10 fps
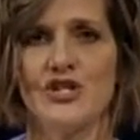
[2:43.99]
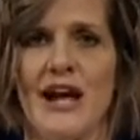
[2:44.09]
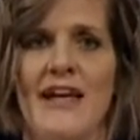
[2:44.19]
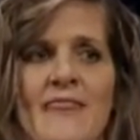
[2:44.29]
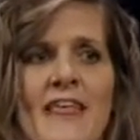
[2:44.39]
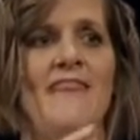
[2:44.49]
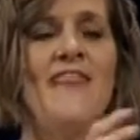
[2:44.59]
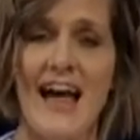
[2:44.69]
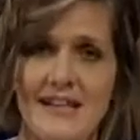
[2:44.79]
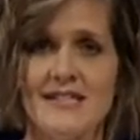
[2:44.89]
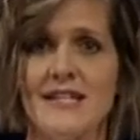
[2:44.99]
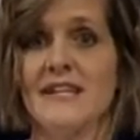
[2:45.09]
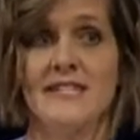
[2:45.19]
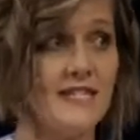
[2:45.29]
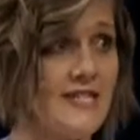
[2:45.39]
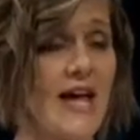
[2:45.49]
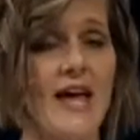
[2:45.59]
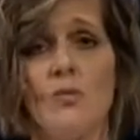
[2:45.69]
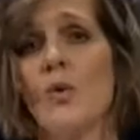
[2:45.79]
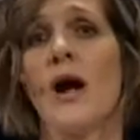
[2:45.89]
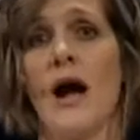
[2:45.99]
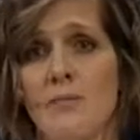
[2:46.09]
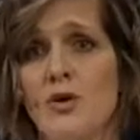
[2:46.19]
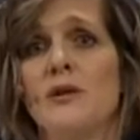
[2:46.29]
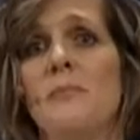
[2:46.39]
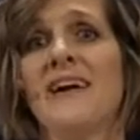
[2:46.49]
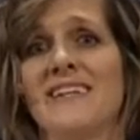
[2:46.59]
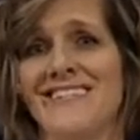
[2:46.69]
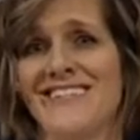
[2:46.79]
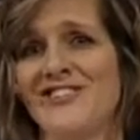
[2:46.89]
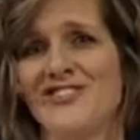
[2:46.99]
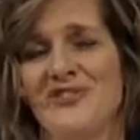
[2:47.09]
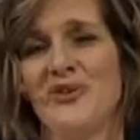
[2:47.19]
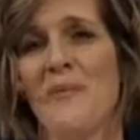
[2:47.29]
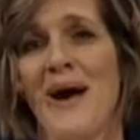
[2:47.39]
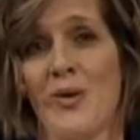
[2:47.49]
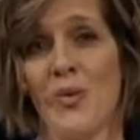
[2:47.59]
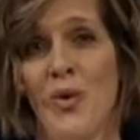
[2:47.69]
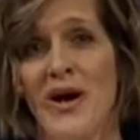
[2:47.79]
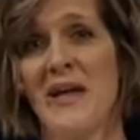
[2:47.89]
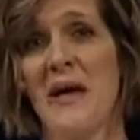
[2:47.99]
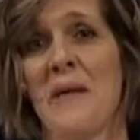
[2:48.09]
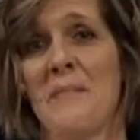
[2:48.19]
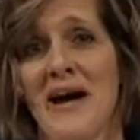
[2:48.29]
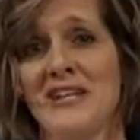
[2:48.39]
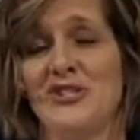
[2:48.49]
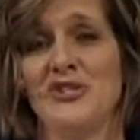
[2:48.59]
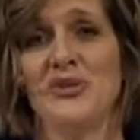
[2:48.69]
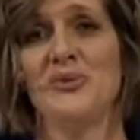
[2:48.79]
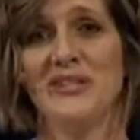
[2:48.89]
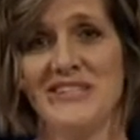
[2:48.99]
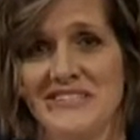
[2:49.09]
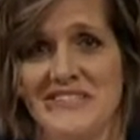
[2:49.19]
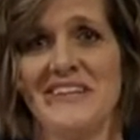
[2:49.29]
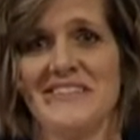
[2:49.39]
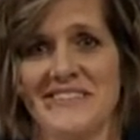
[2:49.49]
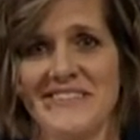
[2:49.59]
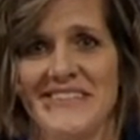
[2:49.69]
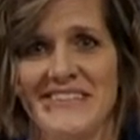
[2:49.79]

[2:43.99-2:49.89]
And then that's today where I put my attention, no matter what my to-do list says.